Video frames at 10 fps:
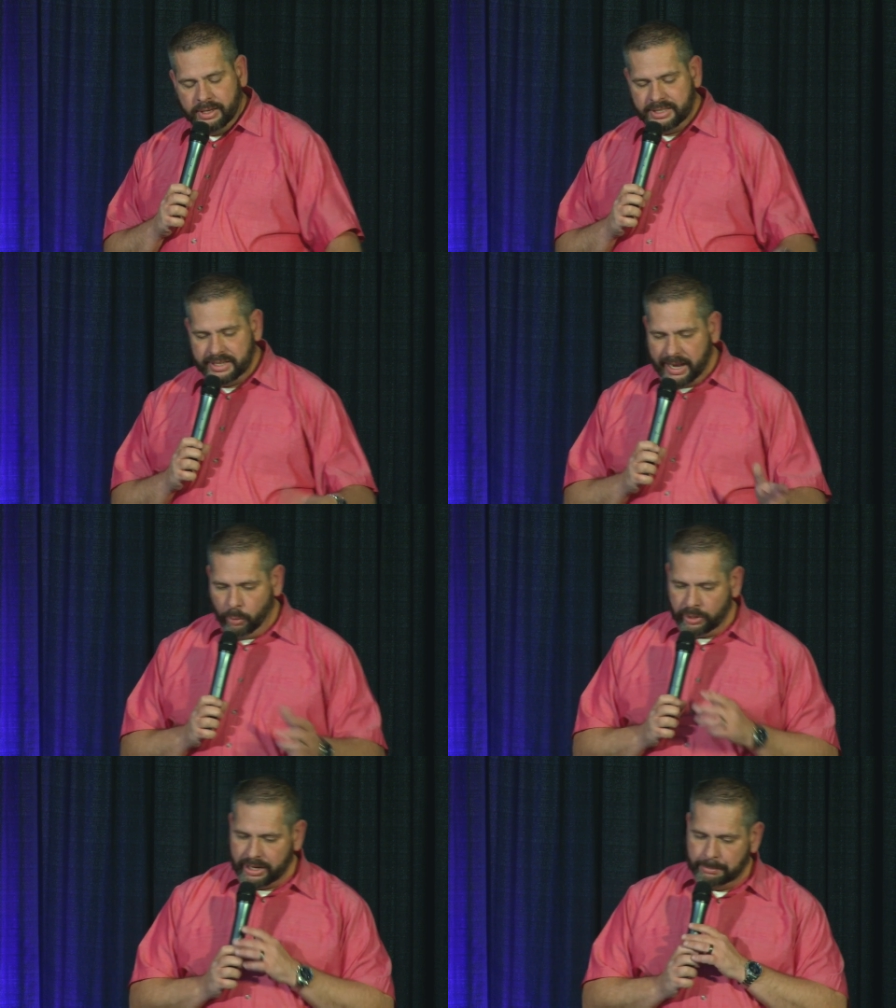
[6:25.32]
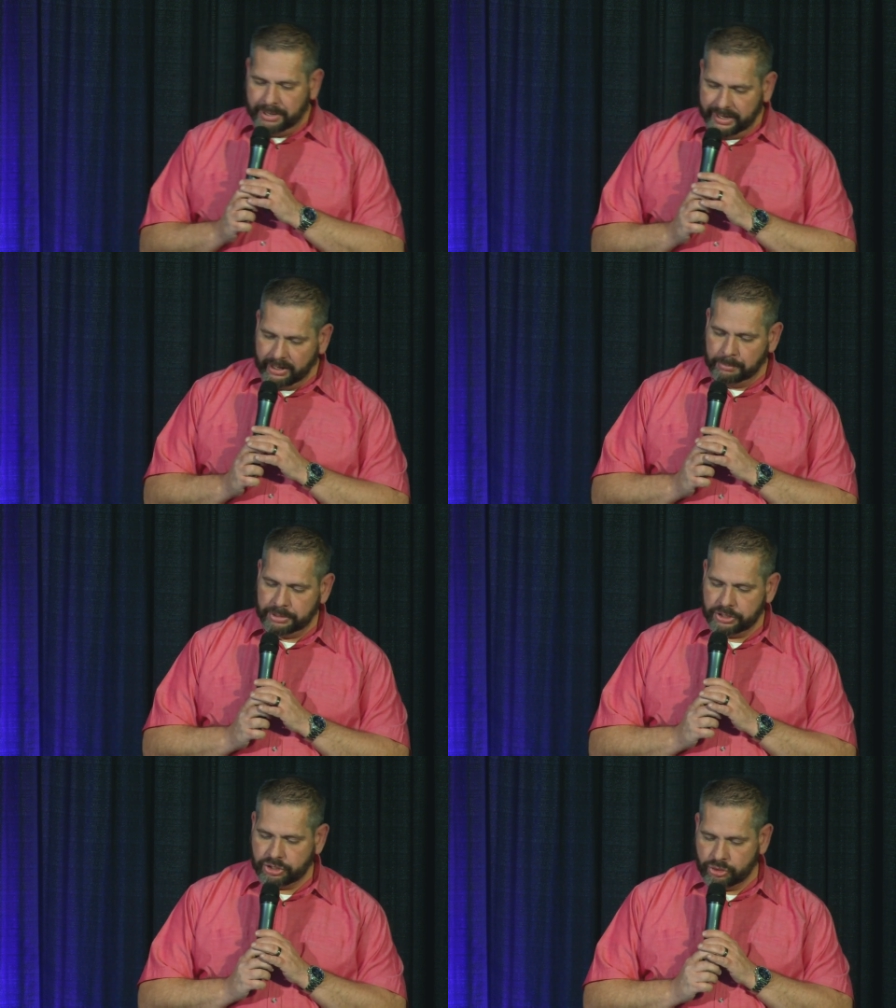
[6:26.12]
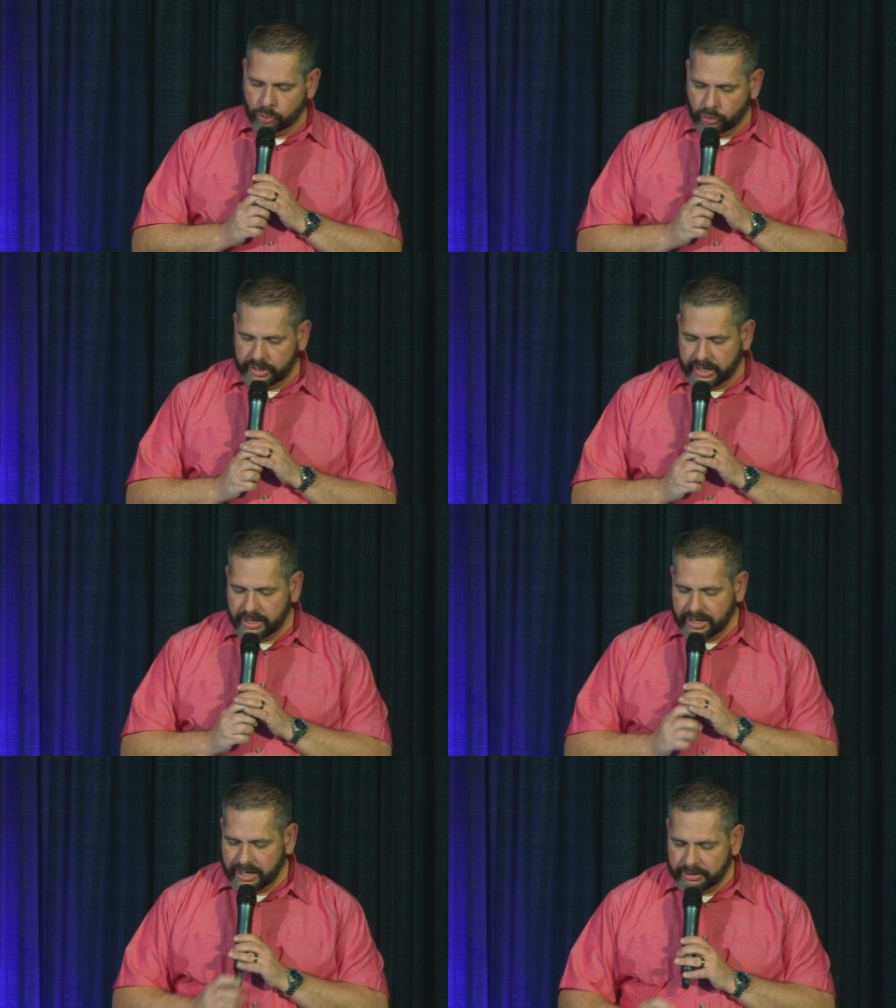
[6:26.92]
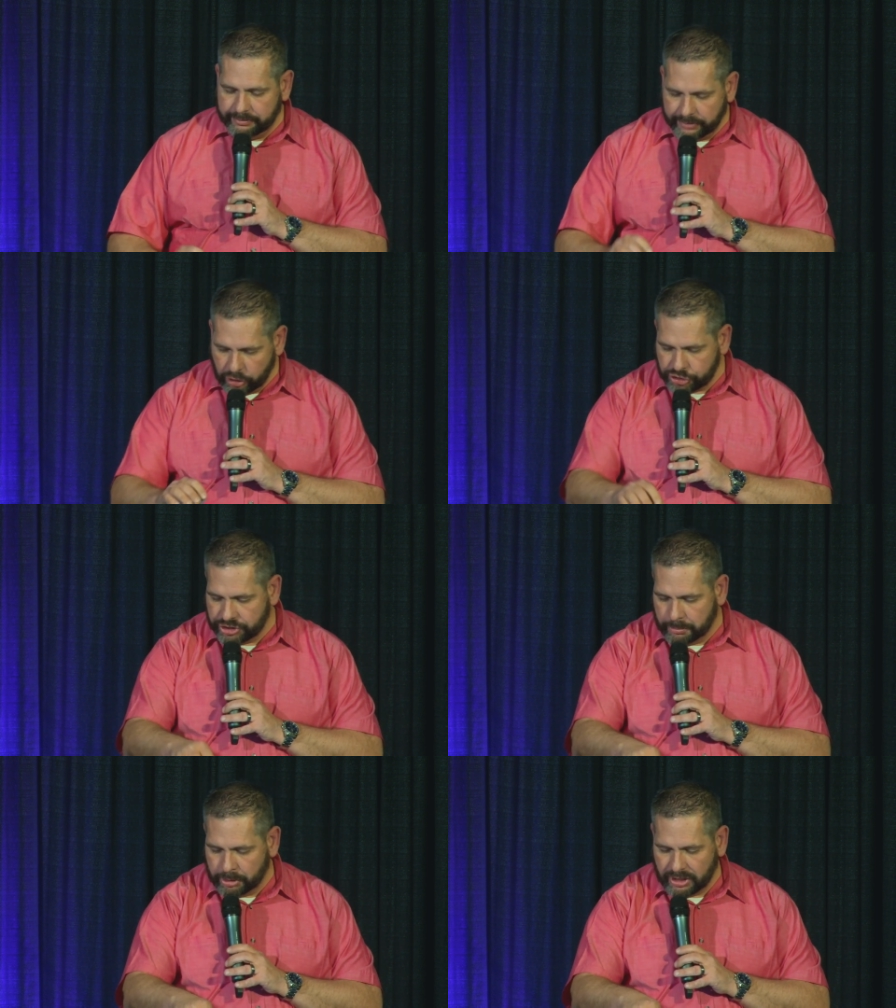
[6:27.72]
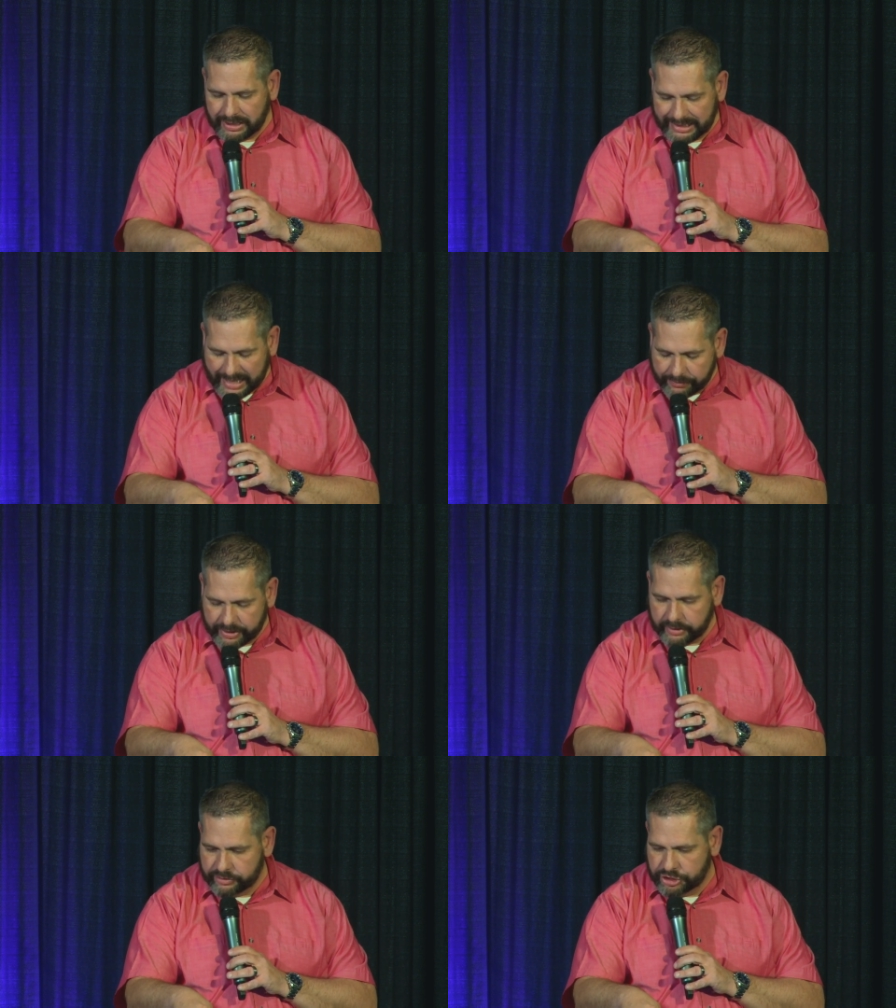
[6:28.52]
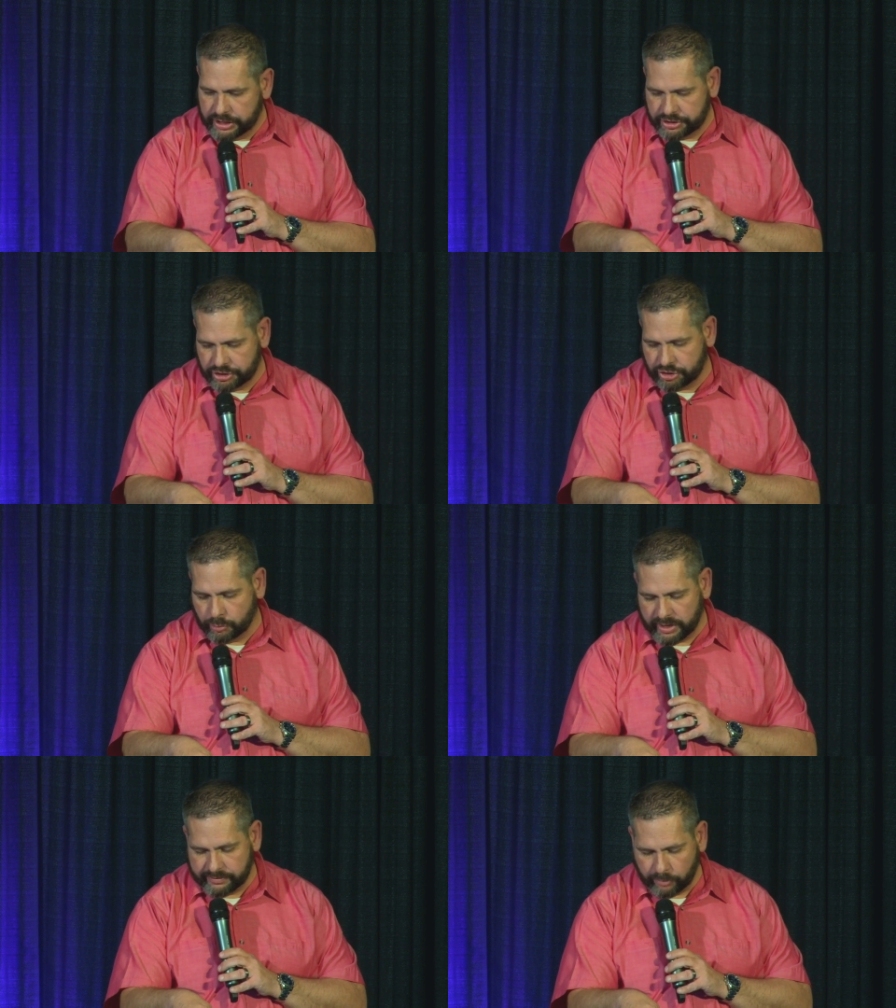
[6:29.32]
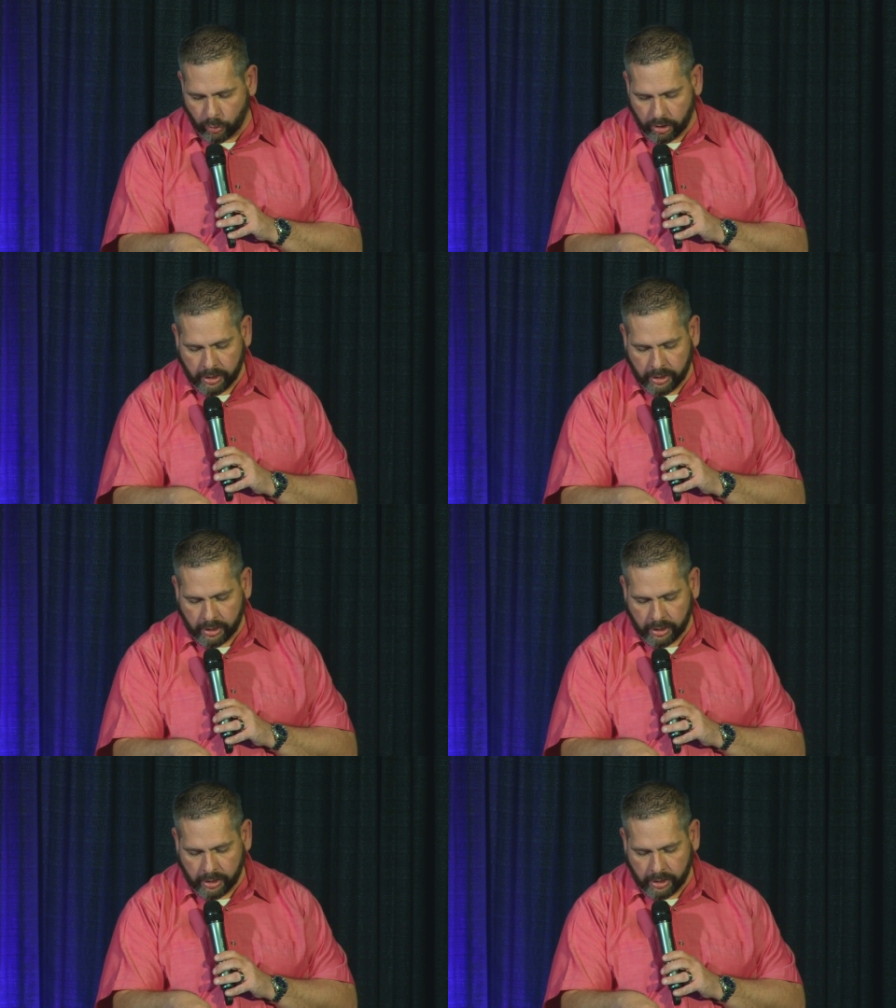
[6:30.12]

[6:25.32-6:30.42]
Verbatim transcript: And today we're going to pick up the story in verse number 11 of Genesis 24,